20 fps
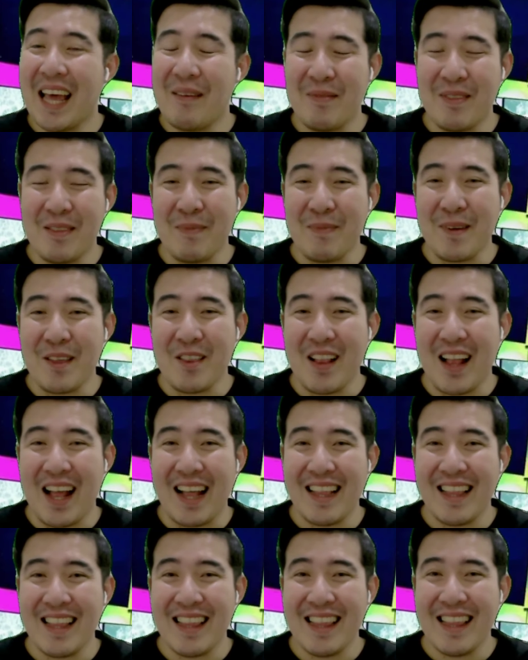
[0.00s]
I'm speechless.
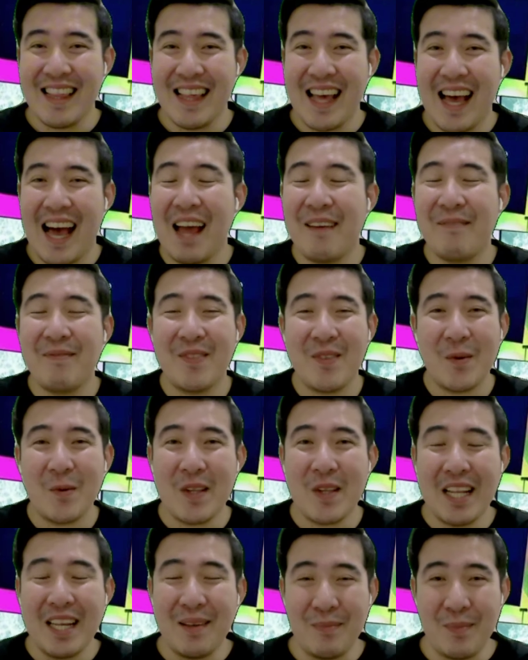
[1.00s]
I'm
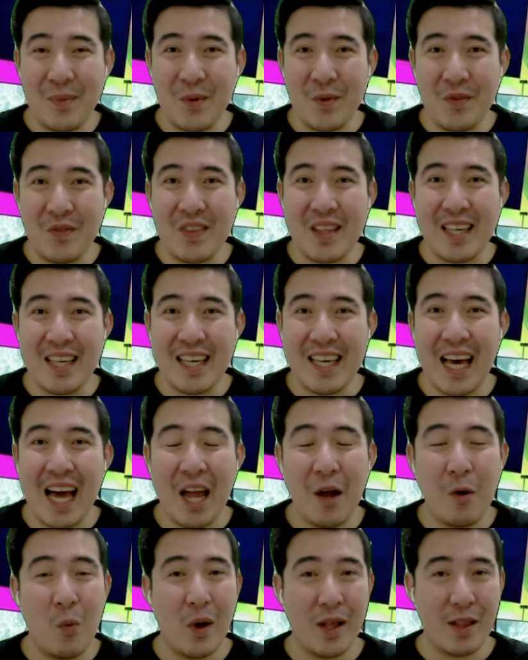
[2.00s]
totally moved.
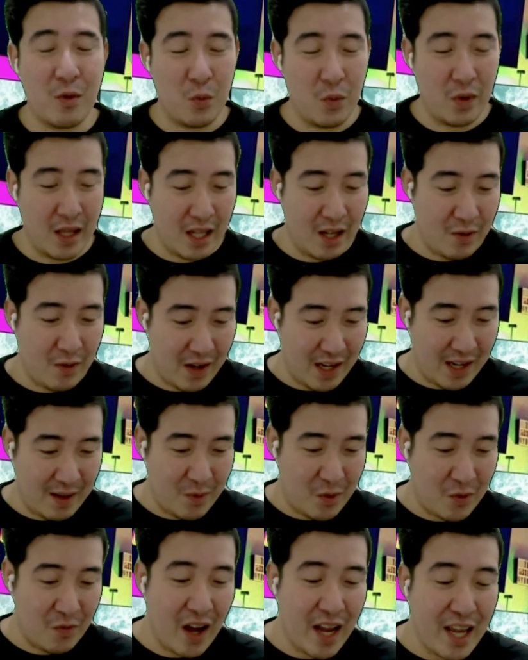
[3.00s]
I was really, really
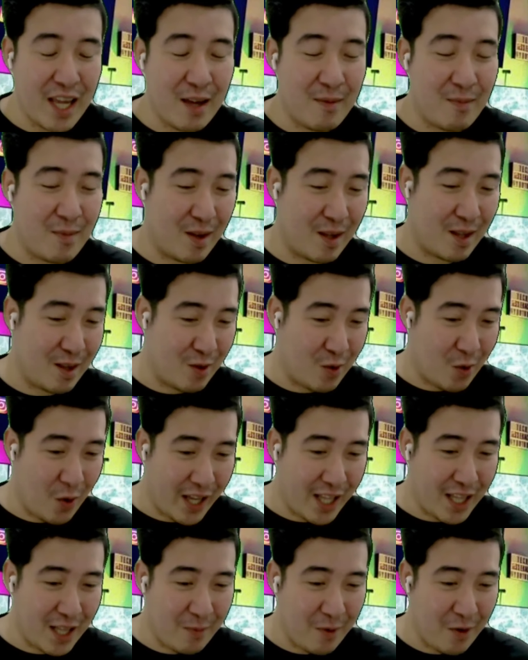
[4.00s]
moved. I am
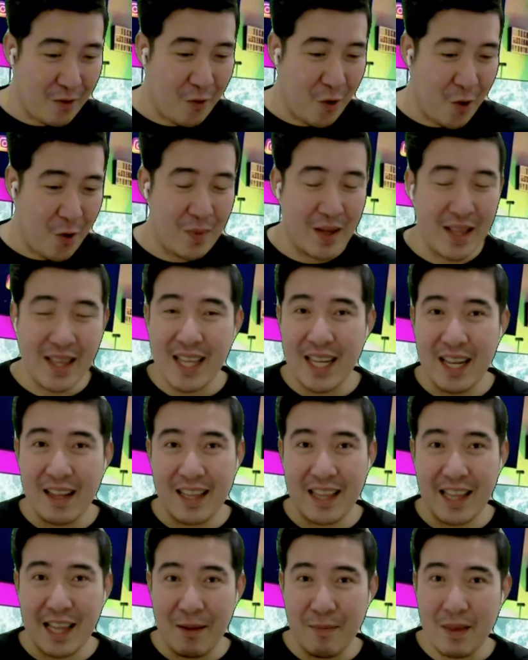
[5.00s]
enjoying the performance and at
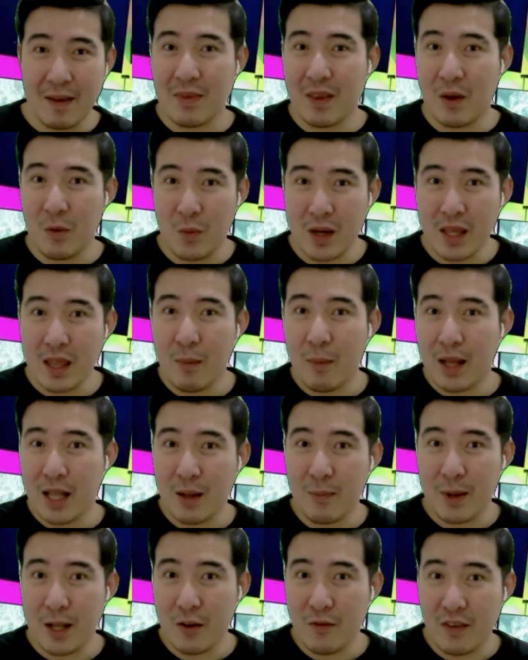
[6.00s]
the same time the rhythm and
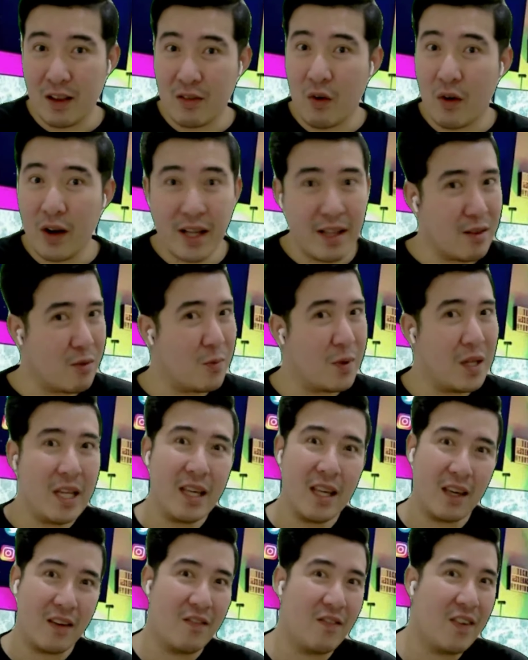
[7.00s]
the beat of the song. It's really
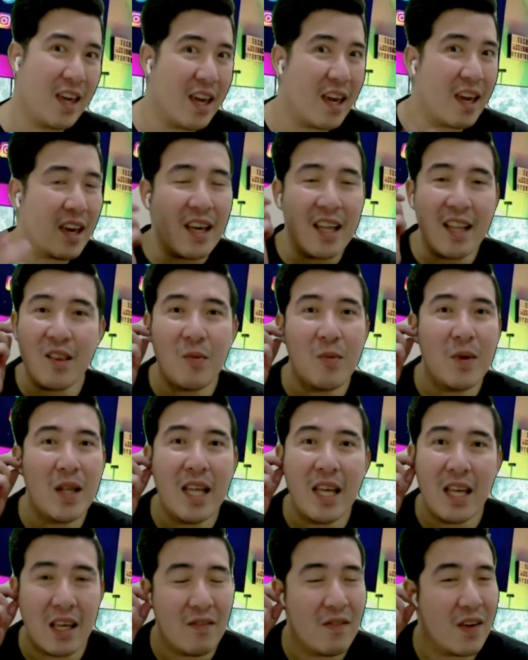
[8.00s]
giving. It's
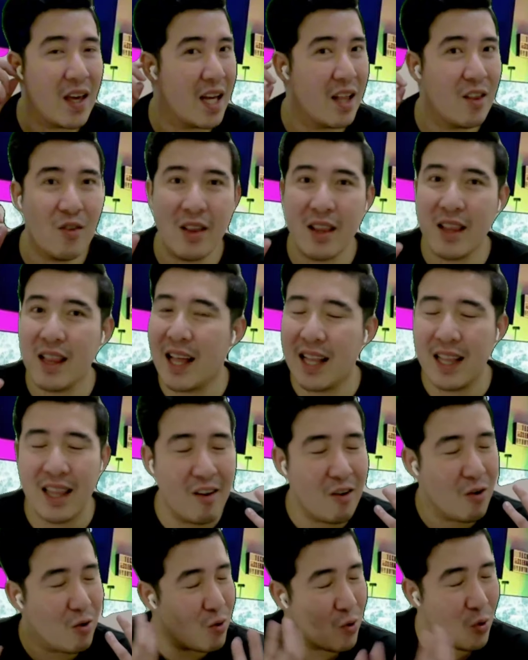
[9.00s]
really giving. It's just like
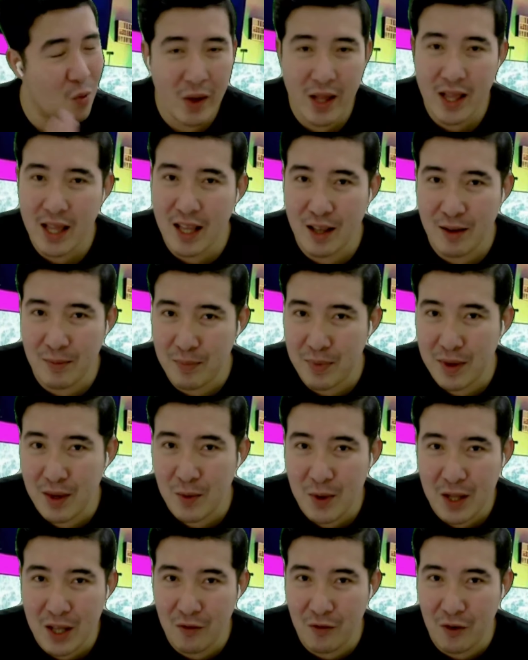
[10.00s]
they are showcasing the
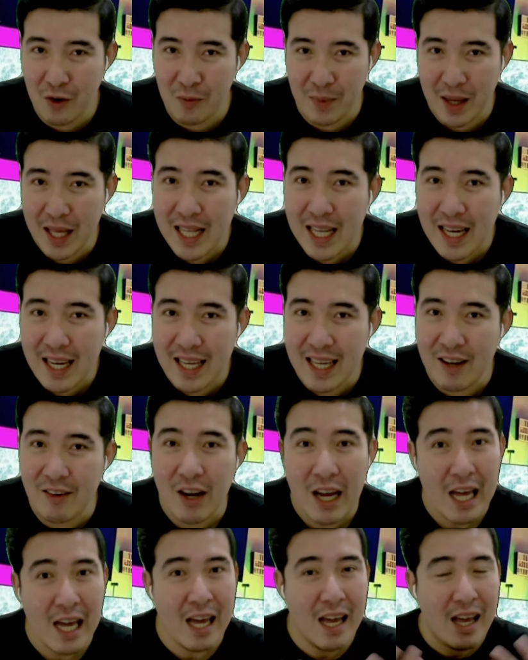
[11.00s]
beauty of Armenia here.
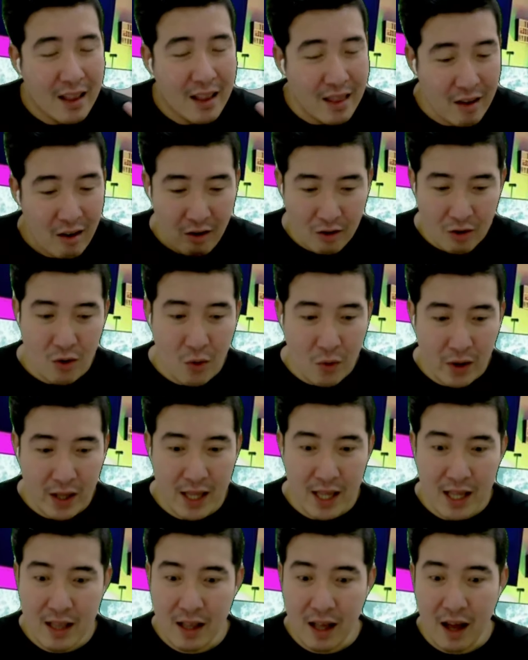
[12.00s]
They are
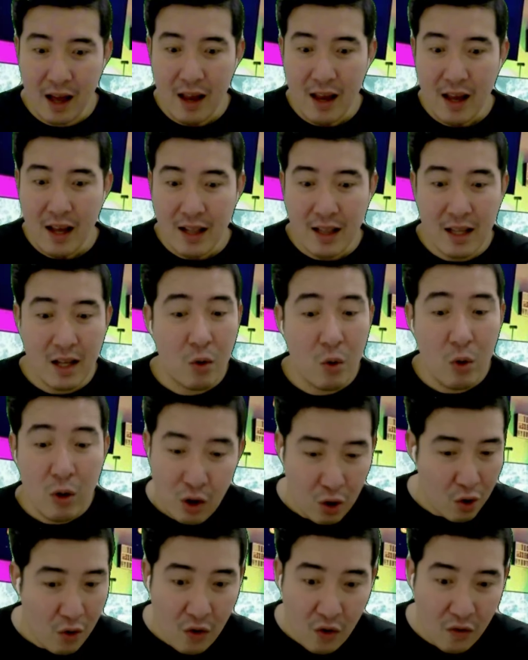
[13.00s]
showcasing the the
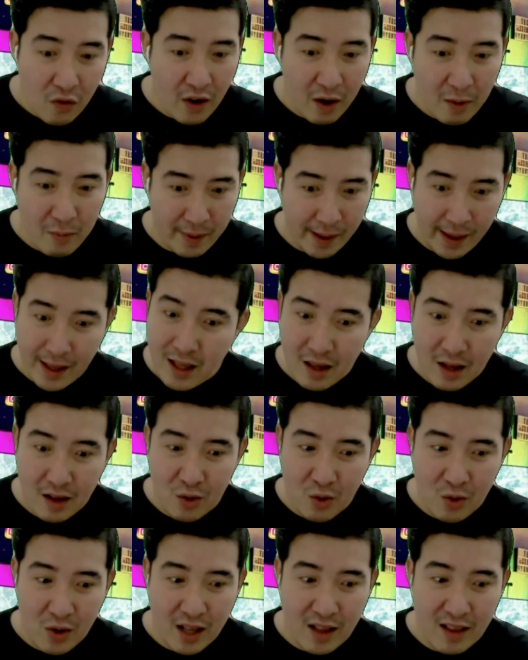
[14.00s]
culture of Armenia,
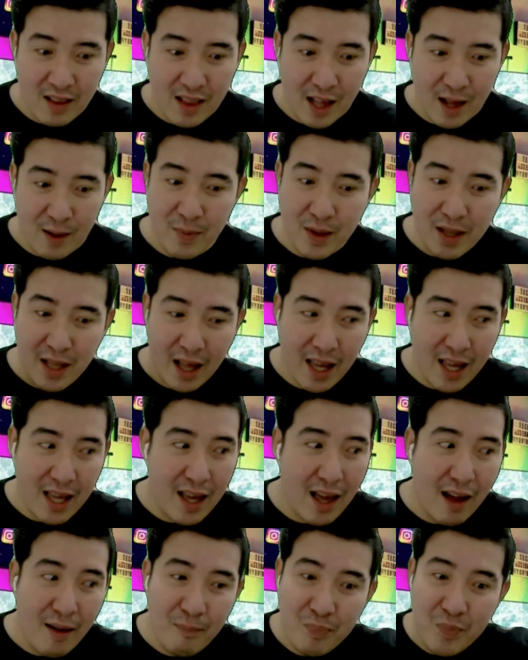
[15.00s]
should I say? But I,
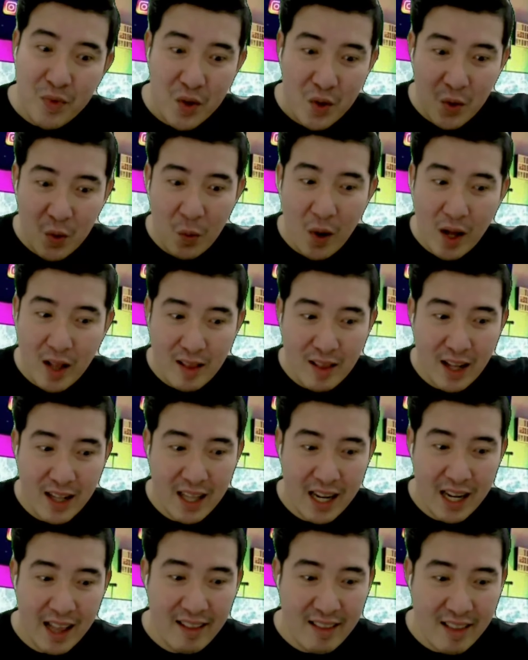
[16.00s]
you know what?
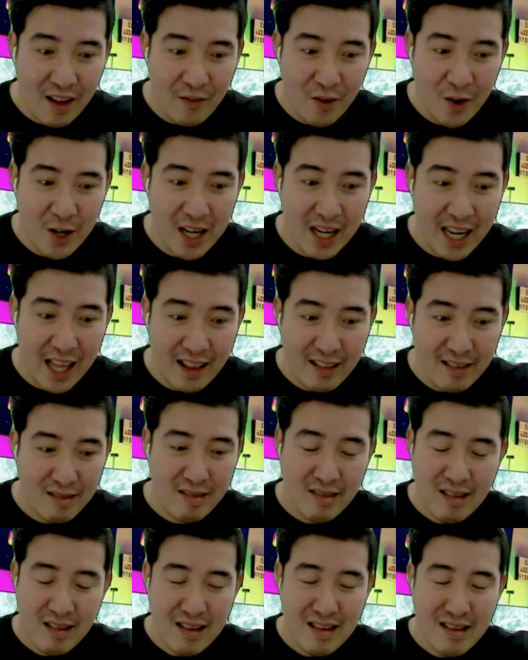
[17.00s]
Nonetheless,
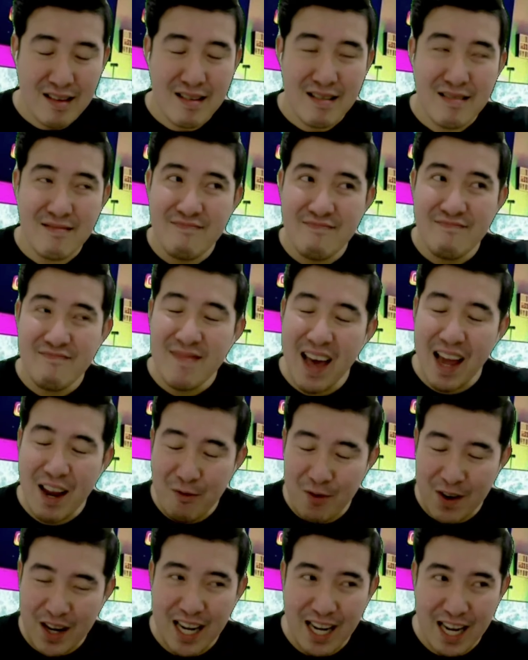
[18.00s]
nevertheless, I
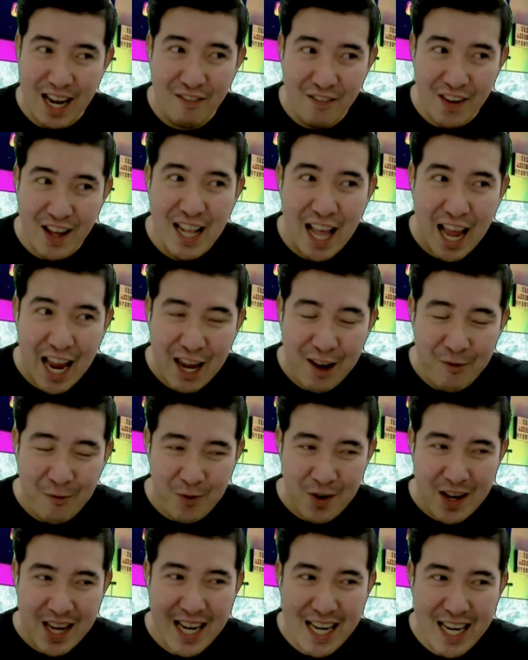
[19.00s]
really love it. I
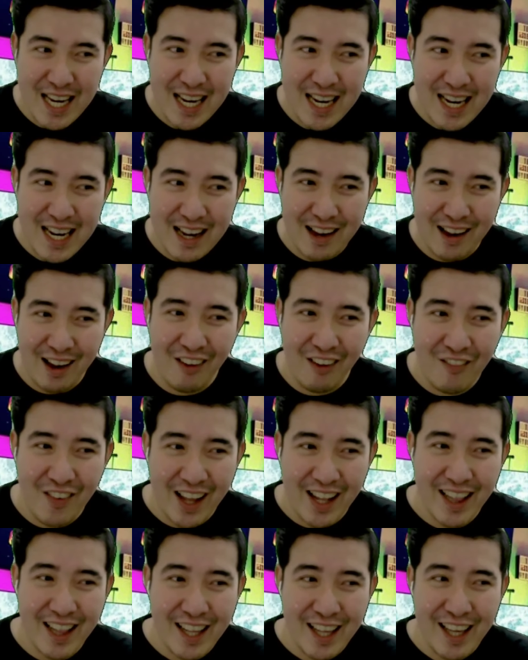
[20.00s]
really love
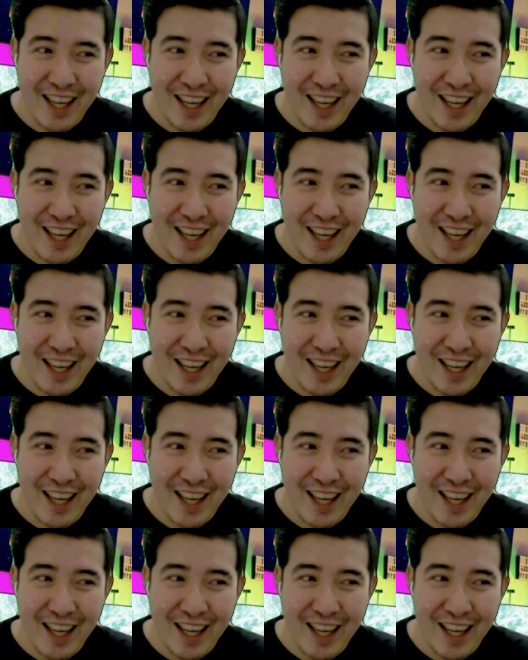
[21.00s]
it.